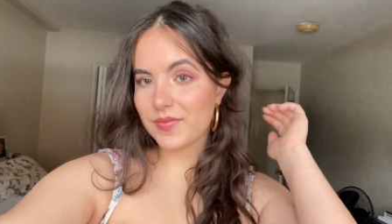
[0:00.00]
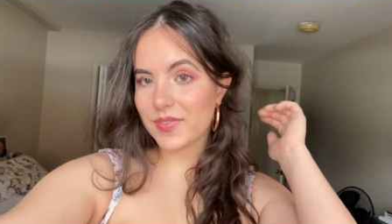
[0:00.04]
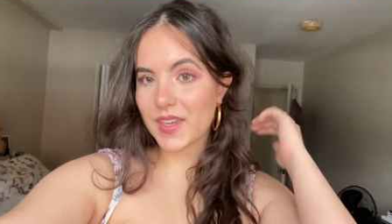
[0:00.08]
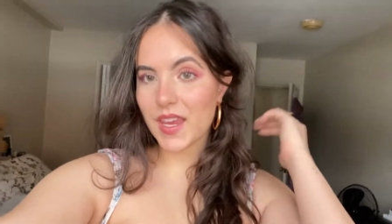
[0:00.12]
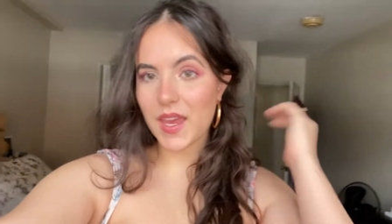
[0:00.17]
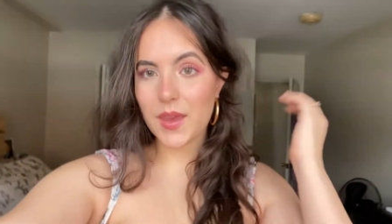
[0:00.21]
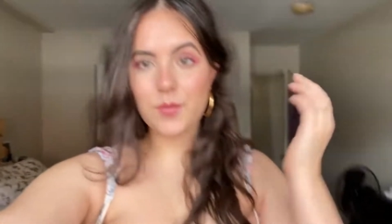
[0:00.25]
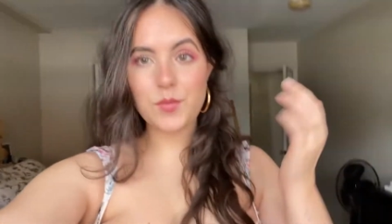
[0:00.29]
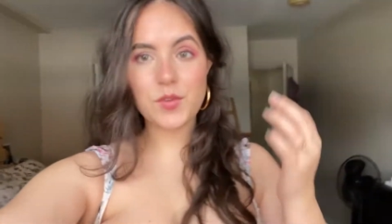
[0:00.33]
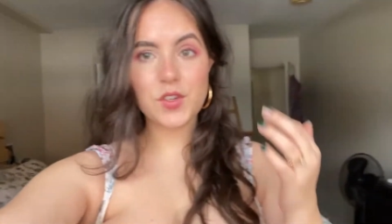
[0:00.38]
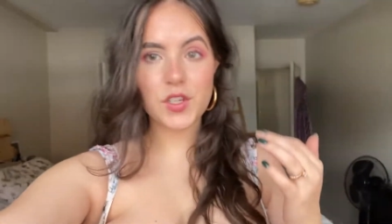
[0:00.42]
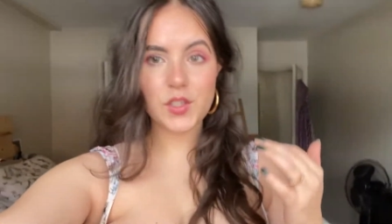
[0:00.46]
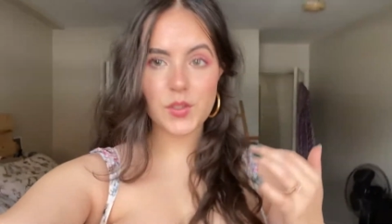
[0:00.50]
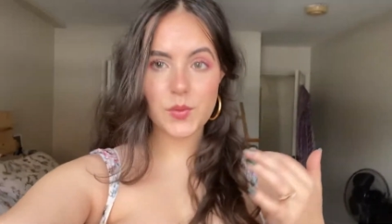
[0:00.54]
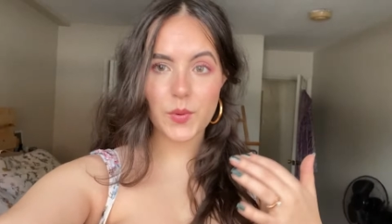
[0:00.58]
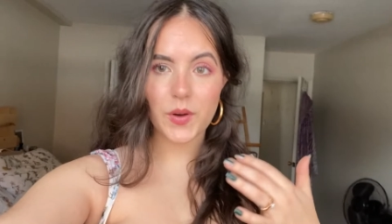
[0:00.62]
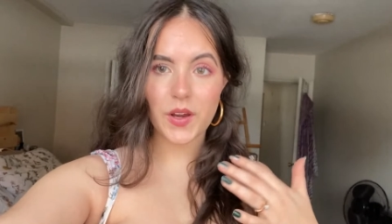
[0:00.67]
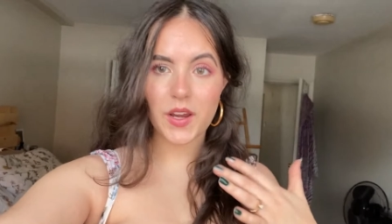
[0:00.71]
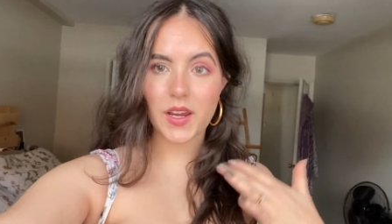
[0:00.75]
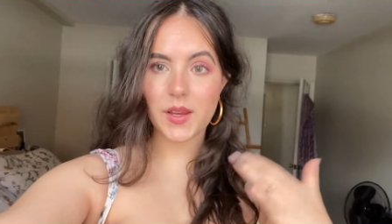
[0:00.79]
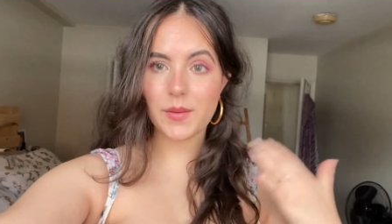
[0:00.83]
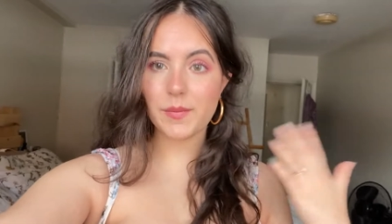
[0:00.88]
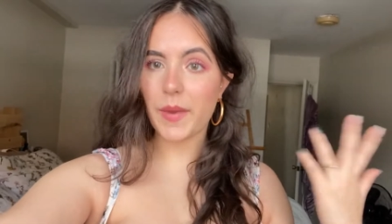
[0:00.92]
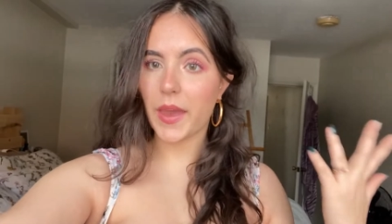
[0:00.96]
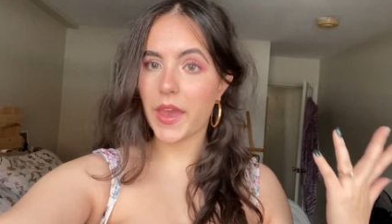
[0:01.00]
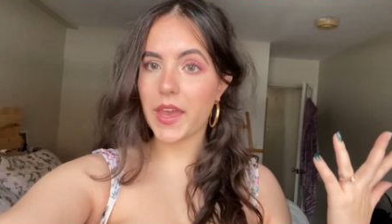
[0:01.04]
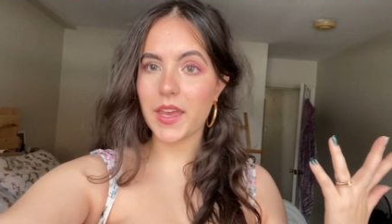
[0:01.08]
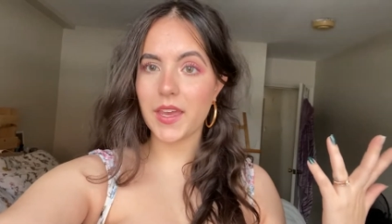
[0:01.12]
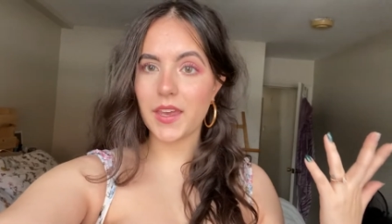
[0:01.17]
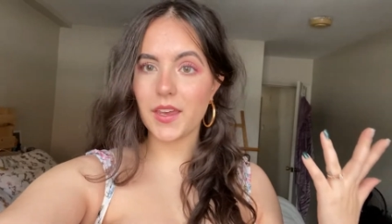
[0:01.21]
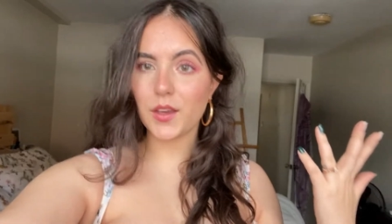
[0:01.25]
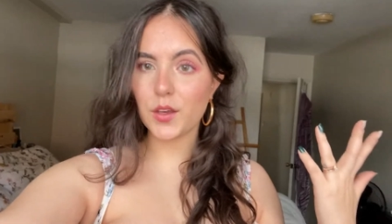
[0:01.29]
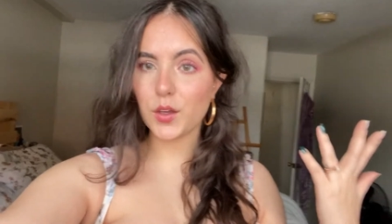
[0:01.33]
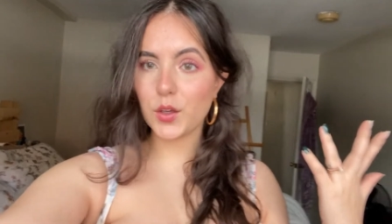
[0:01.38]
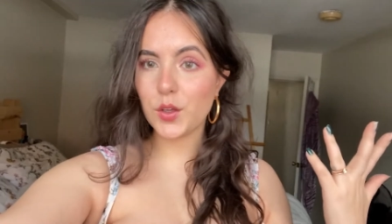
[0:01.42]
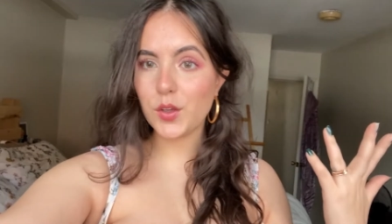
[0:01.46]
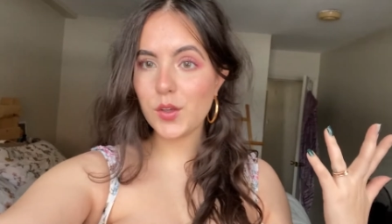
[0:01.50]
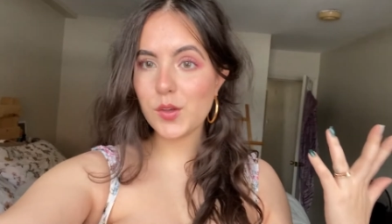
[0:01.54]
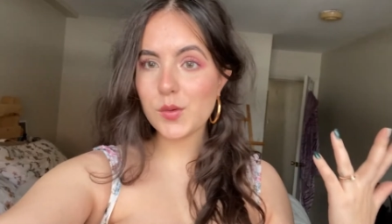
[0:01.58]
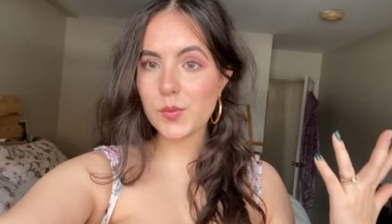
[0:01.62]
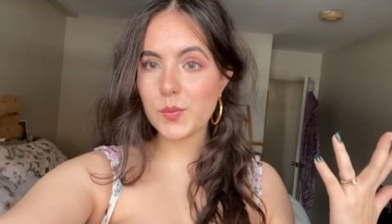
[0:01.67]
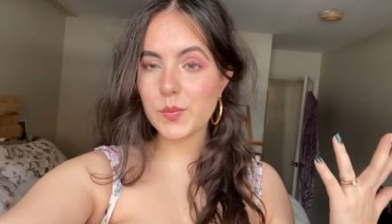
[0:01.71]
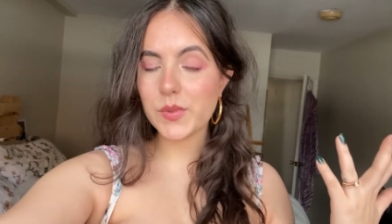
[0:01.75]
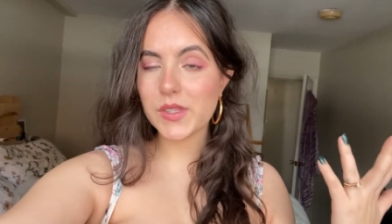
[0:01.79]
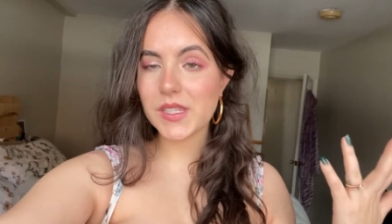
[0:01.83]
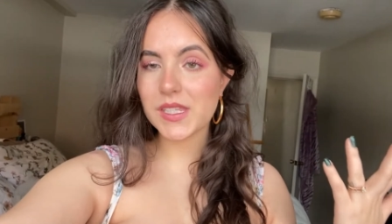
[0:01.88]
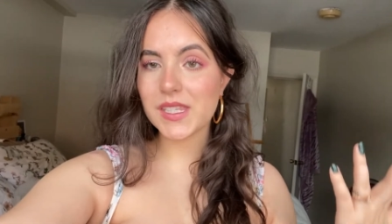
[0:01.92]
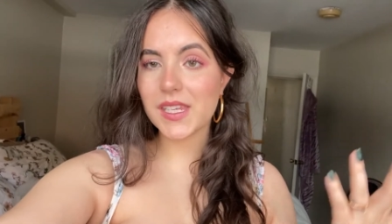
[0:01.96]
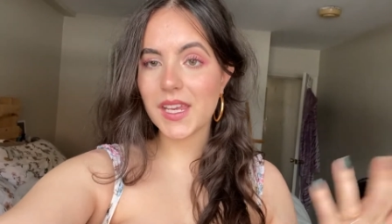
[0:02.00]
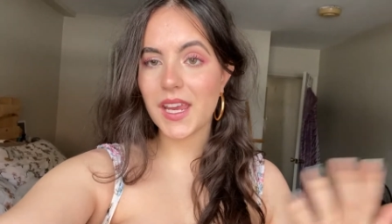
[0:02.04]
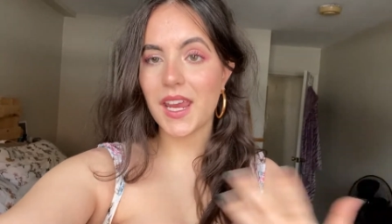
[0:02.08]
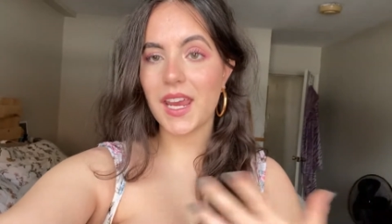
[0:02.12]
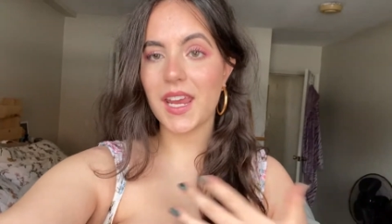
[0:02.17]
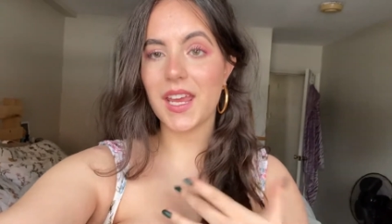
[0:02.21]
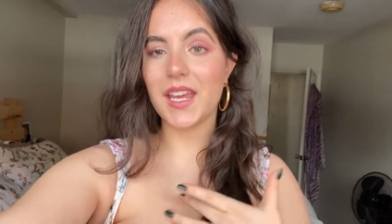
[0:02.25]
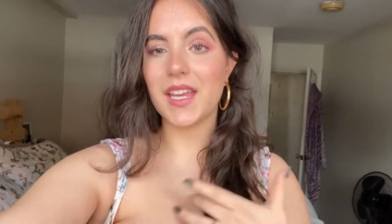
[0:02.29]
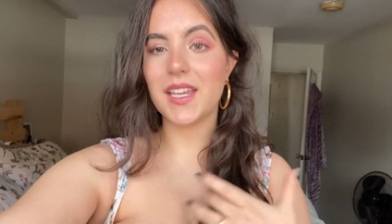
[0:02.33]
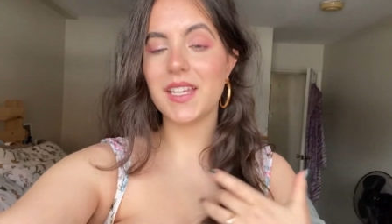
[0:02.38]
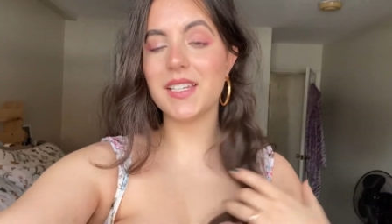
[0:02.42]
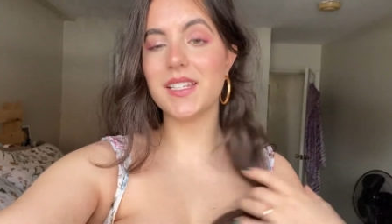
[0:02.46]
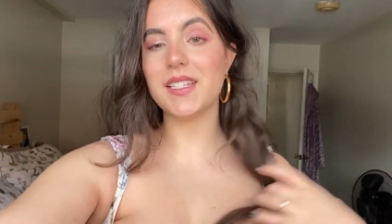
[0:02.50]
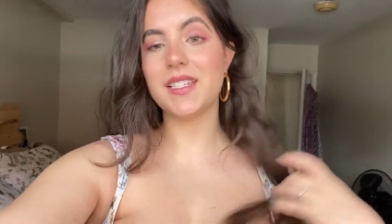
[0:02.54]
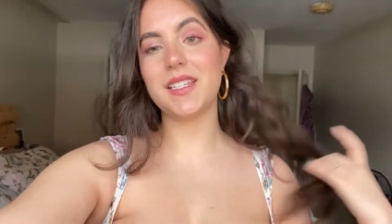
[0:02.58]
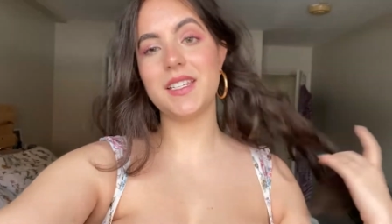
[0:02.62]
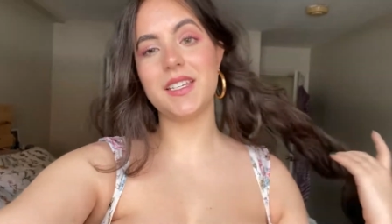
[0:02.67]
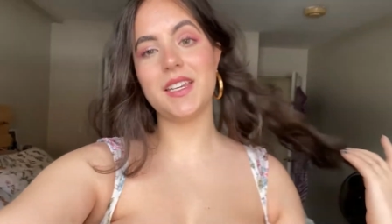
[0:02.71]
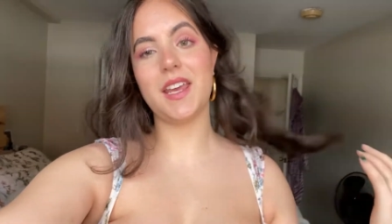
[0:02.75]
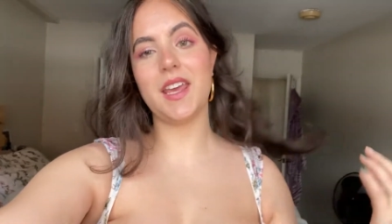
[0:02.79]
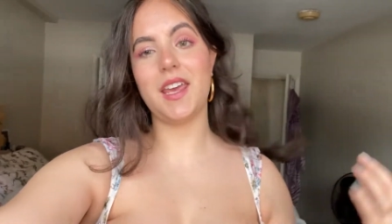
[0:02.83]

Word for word: I'm just wearing my hoops and